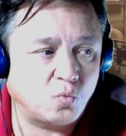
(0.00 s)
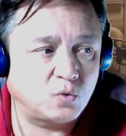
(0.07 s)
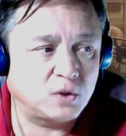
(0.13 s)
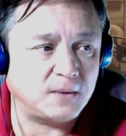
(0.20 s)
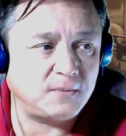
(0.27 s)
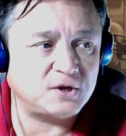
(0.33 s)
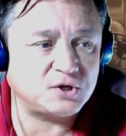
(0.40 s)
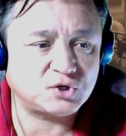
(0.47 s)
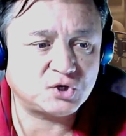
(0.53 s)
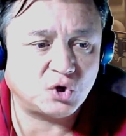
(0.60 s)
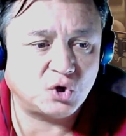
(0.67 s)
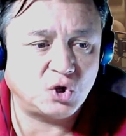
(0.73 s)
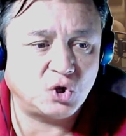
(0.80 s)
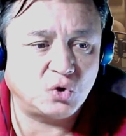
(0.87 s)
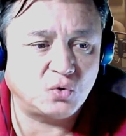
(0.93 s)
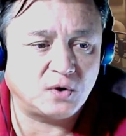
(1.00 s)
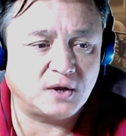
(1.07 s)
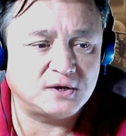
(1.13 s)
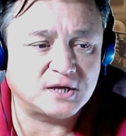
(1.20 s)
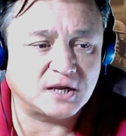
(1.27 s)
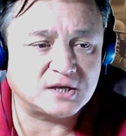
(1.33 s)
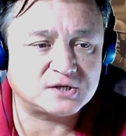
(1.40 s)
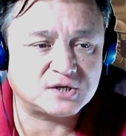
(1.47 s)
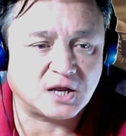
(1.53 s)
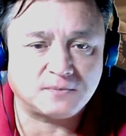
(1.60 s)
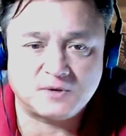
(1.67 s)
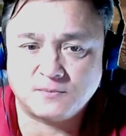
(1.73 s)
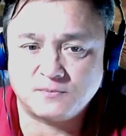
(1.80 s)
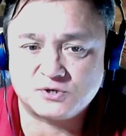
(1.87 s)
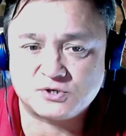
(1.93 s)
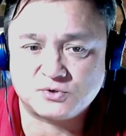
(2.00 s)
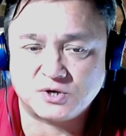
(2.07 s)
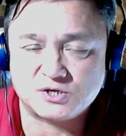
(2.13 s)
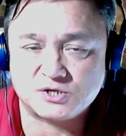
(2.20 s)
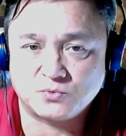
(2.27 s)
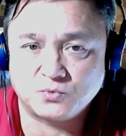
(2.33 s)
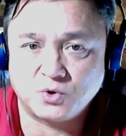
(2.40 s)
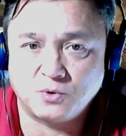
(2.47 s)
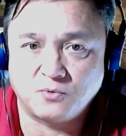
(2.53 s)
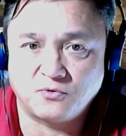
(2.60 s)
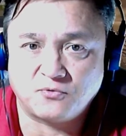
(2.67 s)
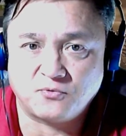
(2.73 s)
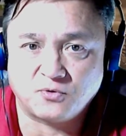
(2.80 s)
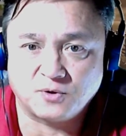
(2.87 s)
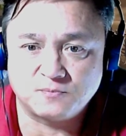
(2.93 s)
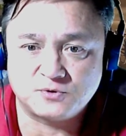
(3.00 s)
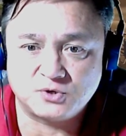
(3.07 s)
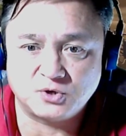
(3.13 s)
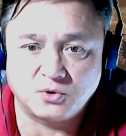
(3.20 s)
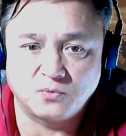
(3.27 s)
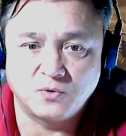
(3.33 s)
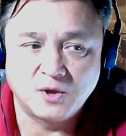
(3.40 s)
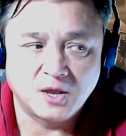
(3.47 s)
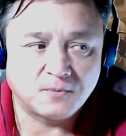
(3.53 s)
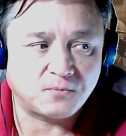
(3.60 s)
let me show you a desktop demonstration RoboForm too.